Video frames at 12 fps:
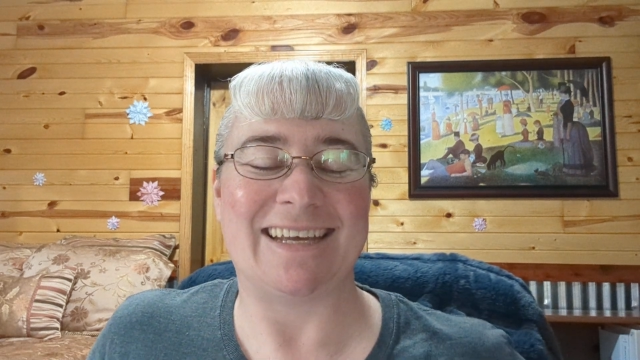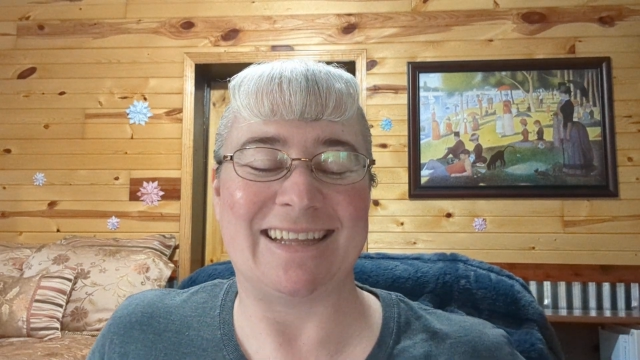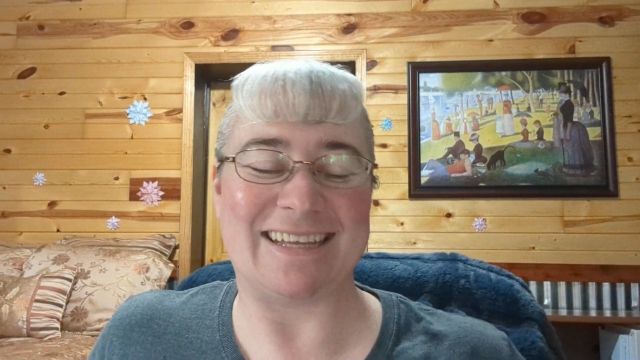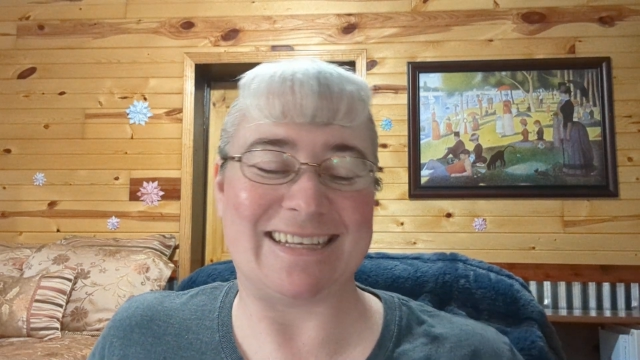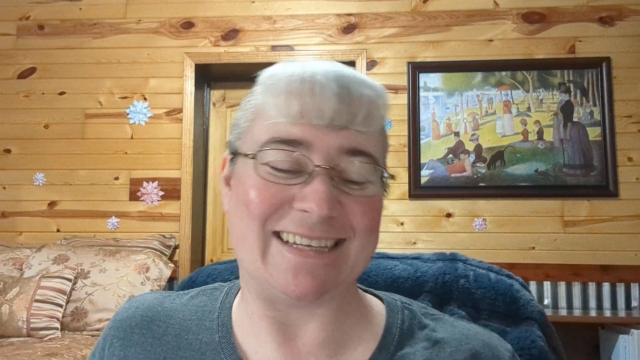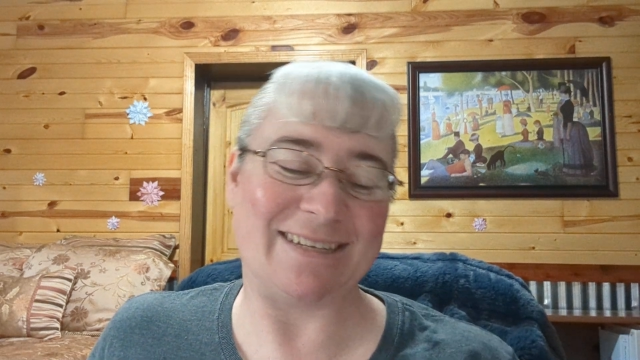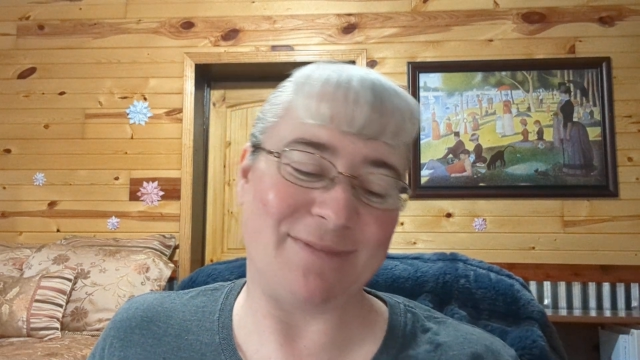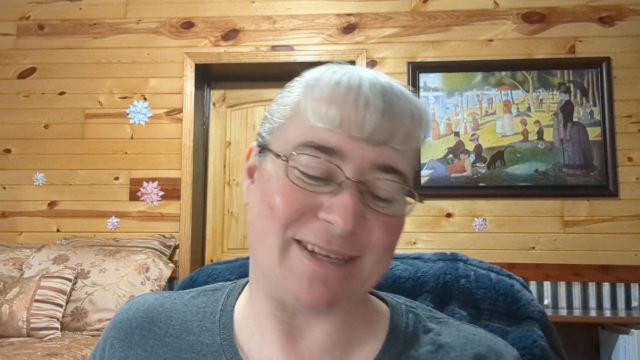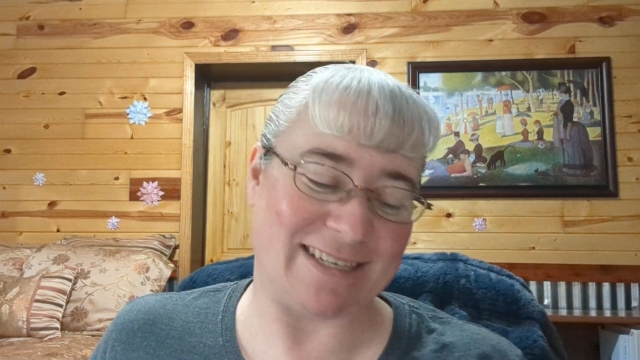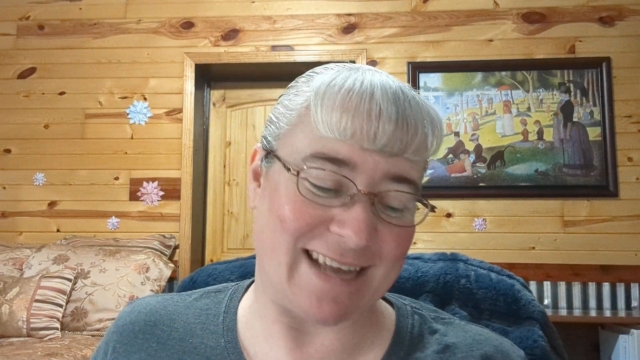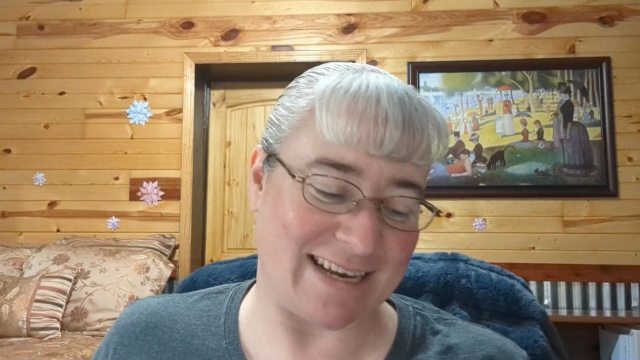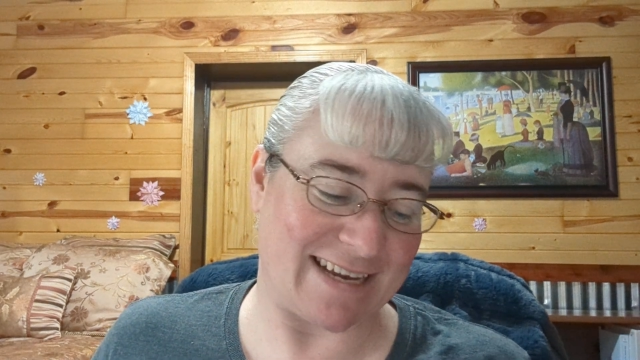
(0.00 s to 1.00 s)
This is
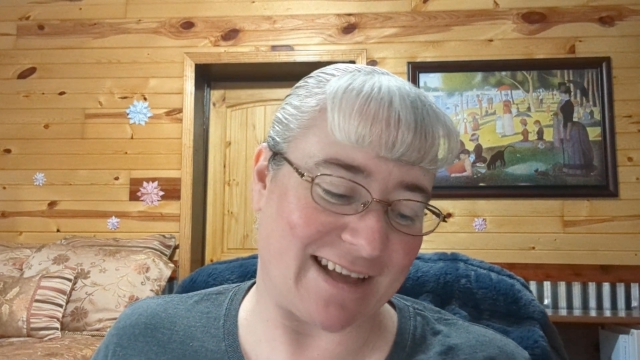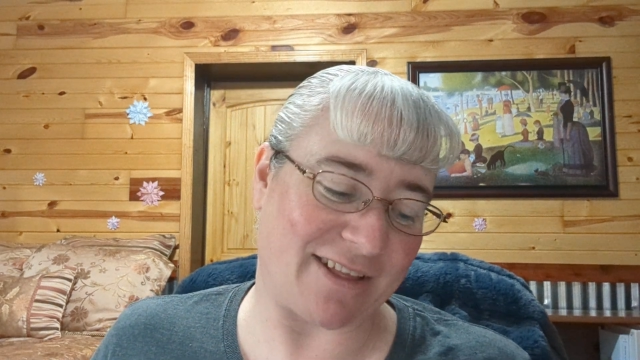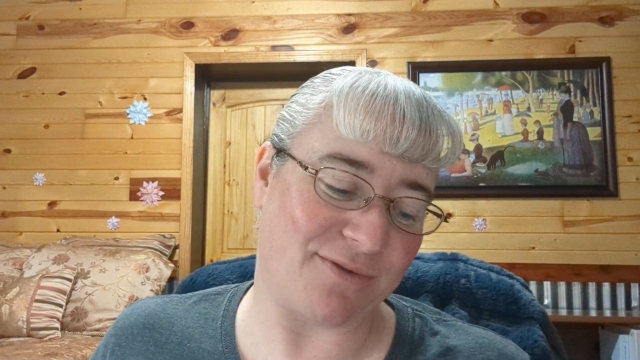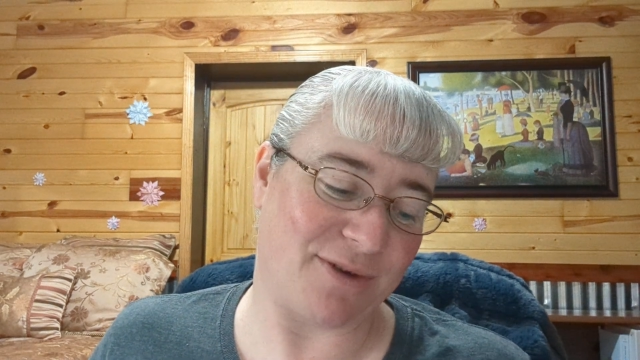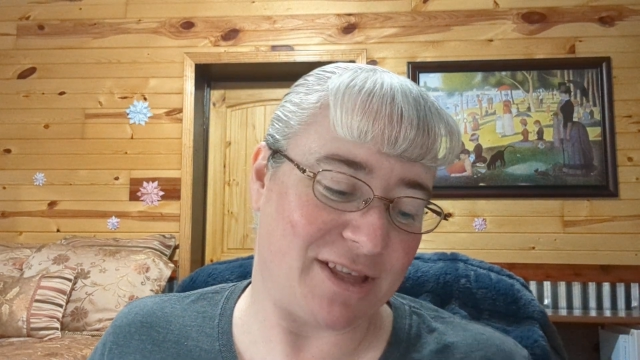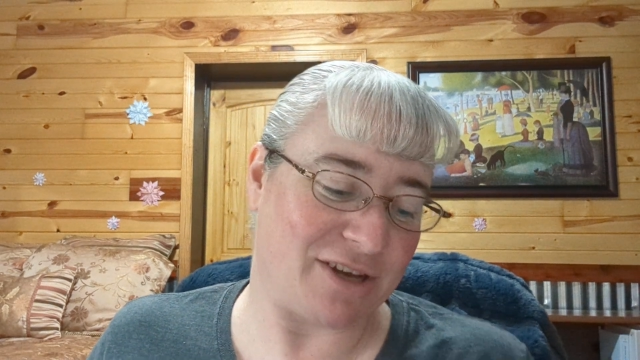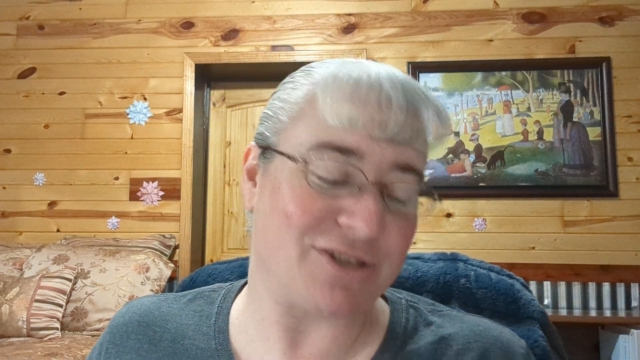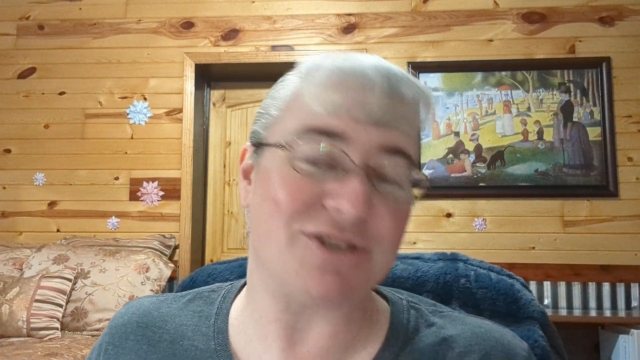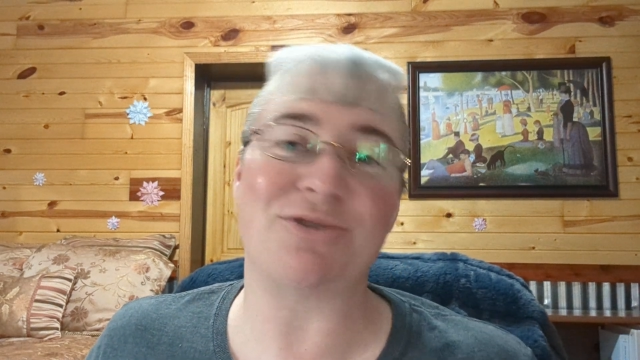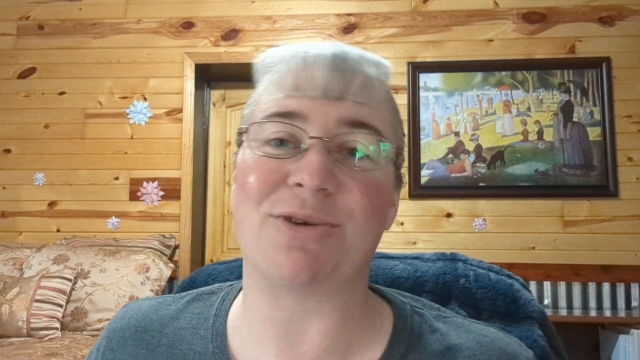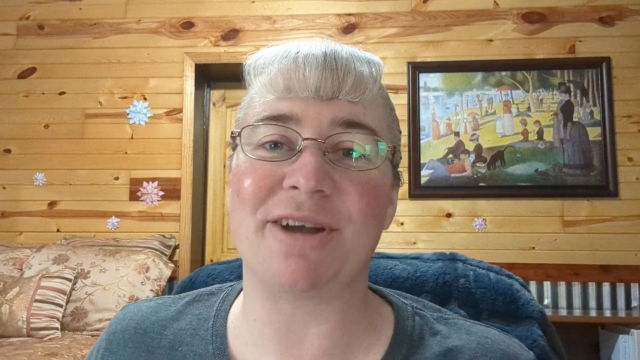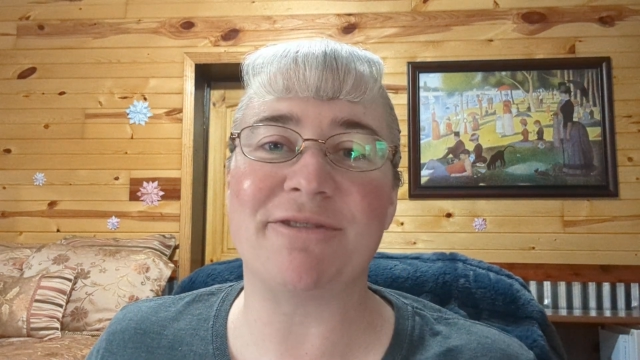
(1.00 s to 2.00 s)
Miss Daniela with your
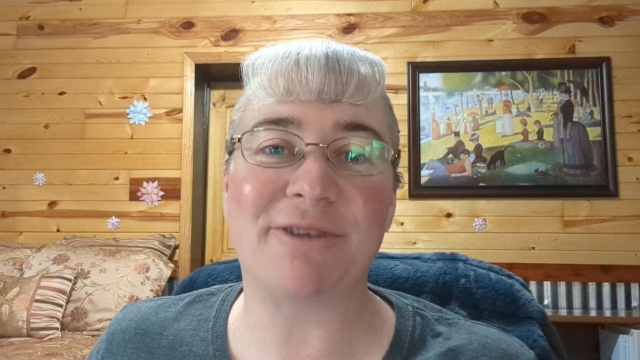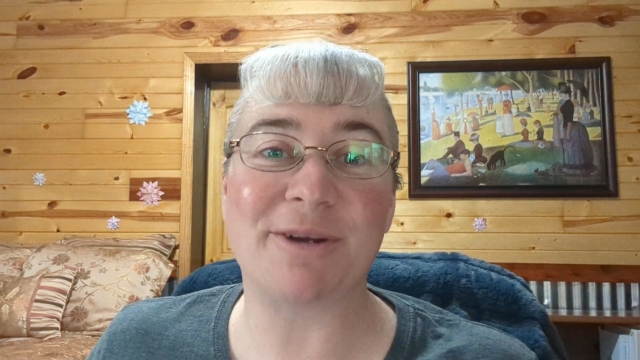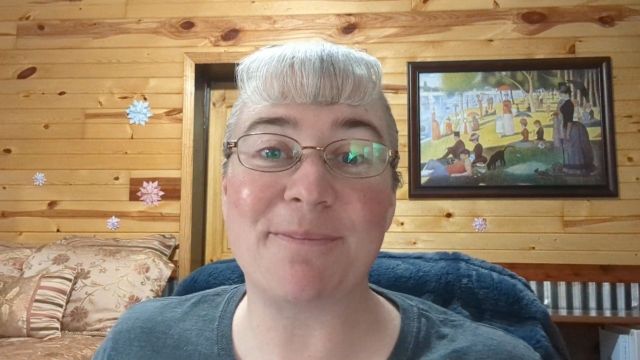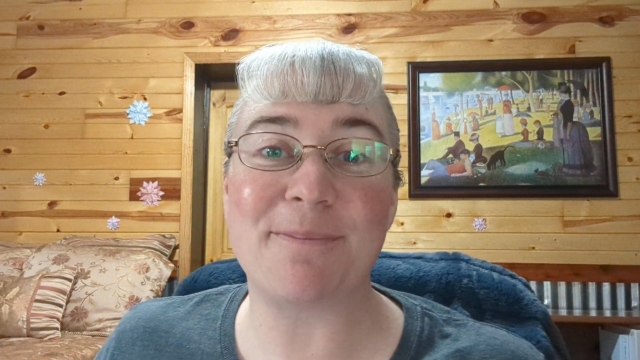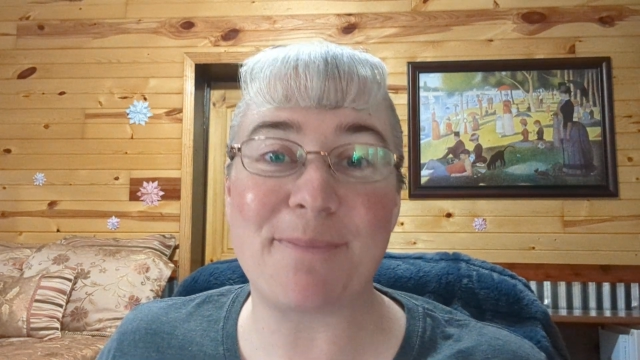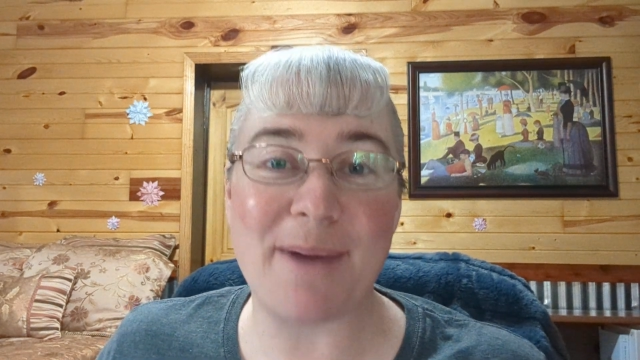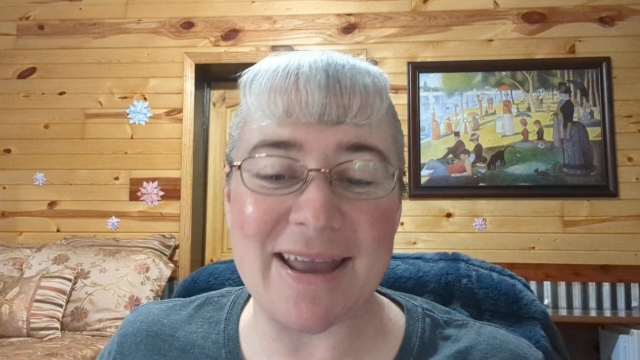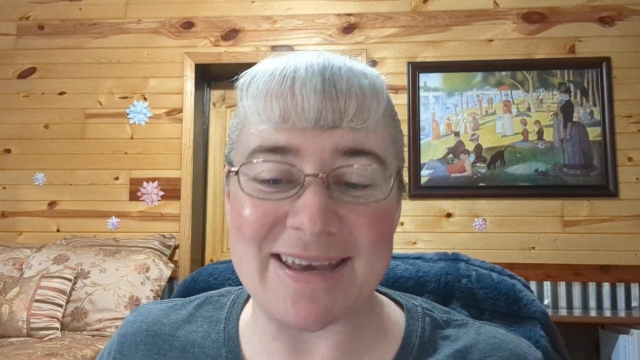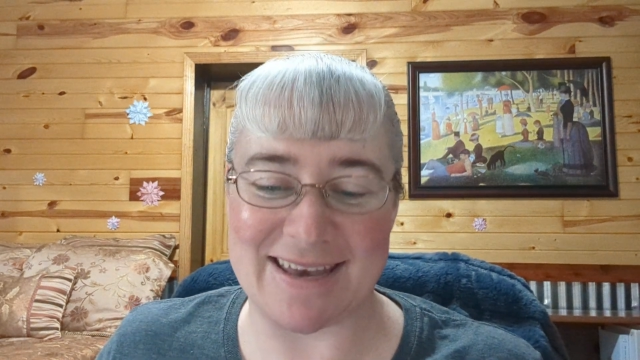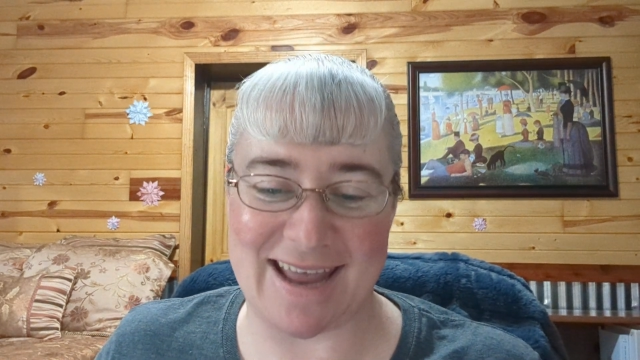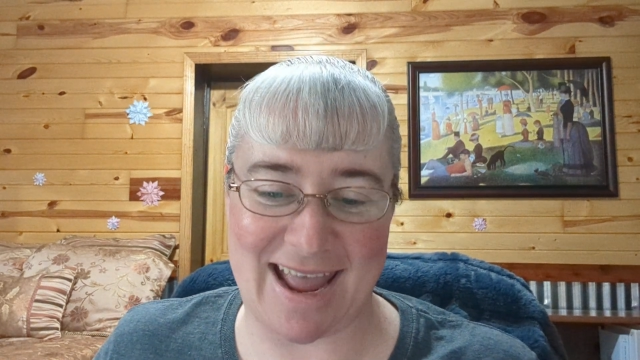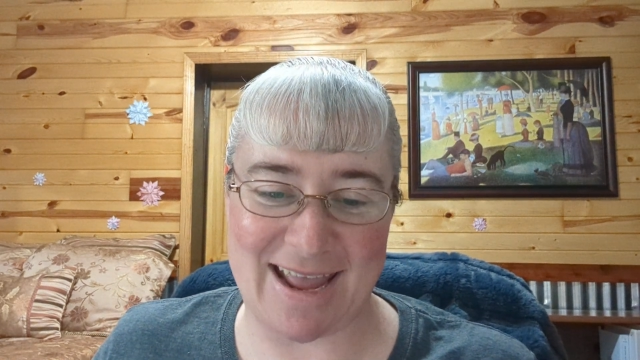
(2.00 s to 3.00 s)
story for
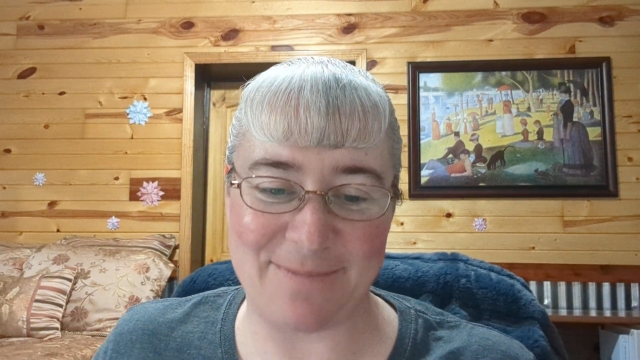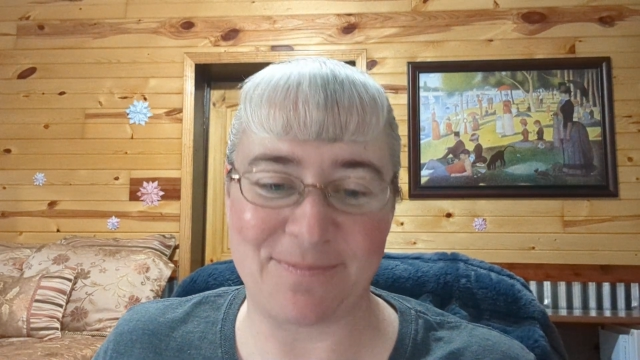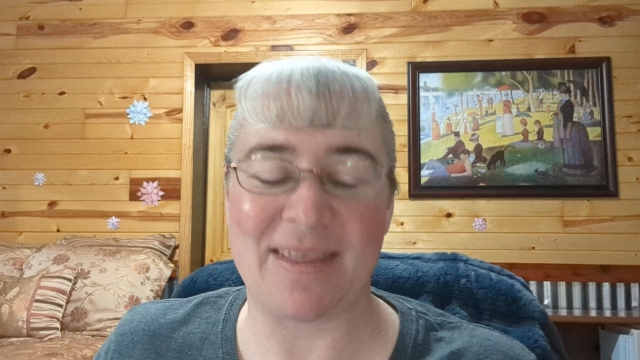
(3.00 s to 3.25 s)
Monday